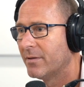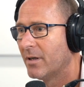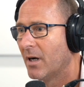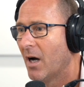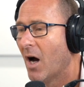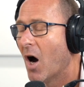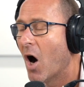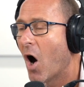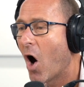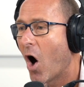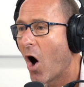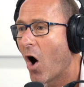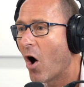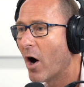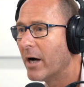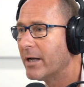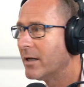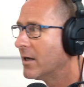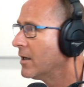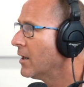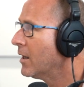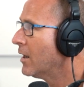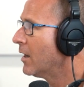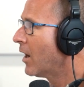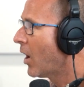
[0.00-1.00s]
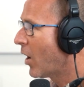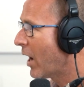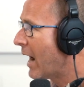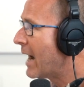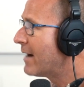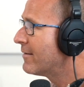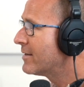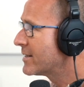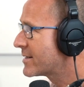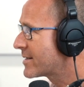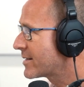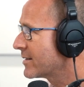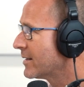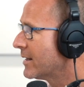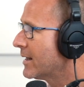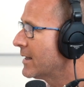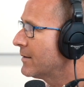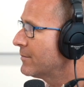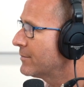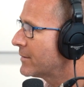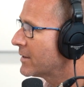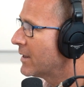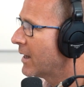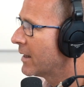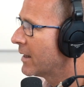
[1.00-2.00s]
Yeah, yeah. I haven't I, slept. I haven't
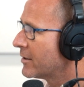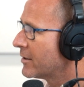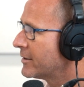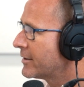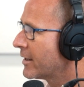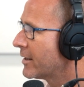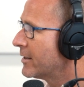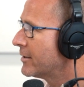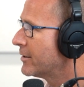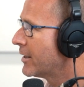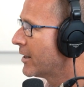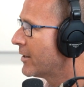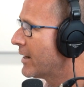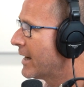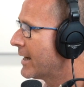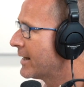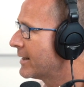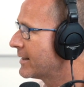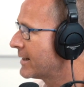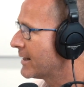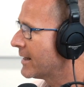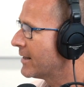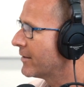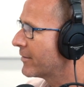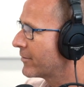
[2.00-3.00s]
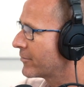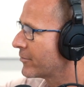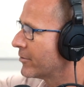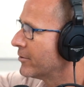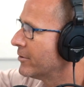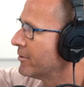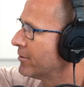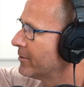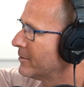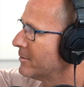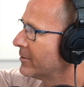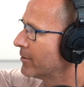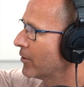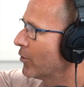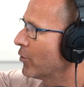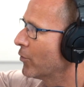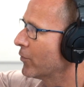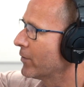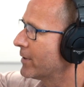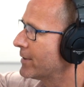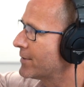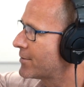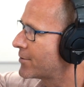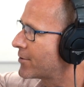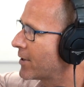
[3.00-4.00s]
slept, I don't know how to get through all
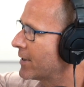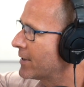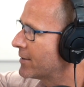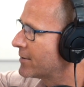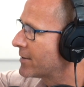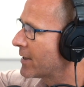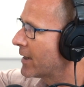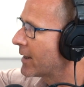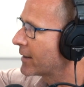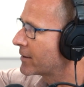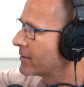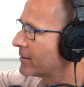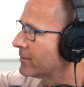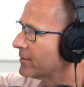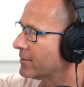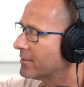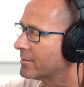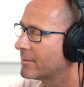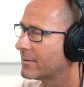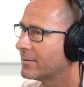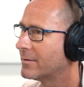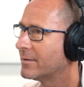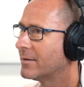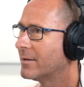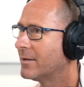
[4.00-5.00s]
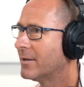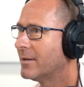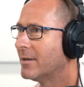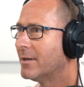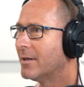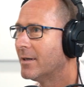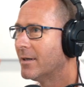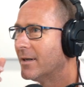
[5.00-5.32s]
these transactions." Yeah, yeah.